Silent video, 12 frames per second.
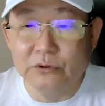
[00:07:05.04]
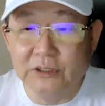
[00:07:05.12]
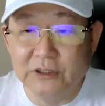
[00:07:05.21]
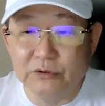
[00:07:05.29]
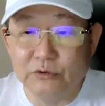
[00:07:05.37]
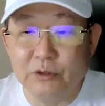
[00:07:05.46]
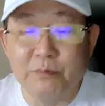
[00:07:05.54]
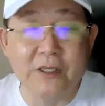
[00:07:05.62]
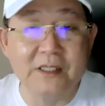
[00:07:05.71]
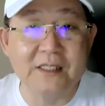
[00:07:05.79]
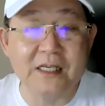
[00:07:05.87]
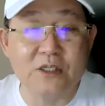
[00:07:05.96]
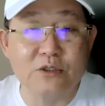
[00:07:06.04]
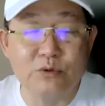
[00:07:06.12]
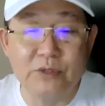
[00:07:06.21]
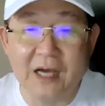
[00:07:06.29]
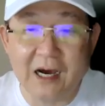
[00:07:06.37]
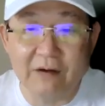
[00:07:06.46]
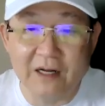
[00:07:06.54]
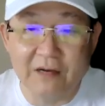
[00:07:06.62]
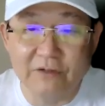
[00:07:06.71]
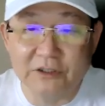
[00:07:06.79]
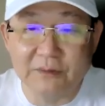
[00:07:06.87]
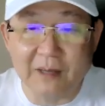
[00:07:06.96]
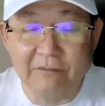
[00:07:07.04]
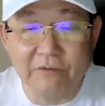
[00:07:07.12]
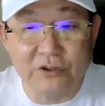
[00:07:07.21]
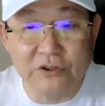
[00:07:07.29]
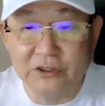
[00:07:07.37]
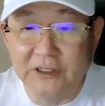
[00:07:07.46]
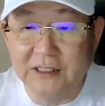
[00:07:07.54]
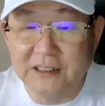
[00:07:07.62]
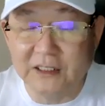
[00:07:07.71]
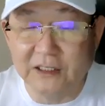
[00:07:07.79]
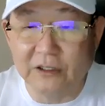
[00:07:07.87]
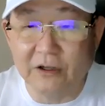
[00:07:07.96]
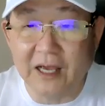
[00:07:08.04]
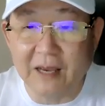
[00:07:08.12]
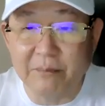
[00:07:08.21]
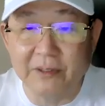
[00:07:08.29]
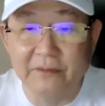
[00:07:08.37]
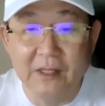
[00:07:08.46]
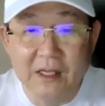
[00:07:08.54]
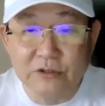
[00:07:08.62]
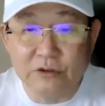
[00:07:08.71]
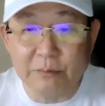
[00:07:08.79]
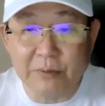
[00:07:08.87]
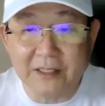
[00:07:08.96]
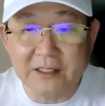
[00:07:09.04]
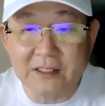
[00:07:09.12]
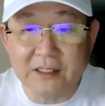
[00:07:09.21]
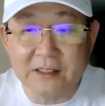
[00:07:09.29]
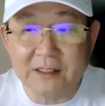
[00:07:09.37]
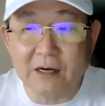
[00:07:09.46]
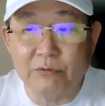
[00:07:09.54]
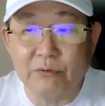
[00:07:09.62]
to the 0.63 half level. So unfortunately, this did not happen. So prices is now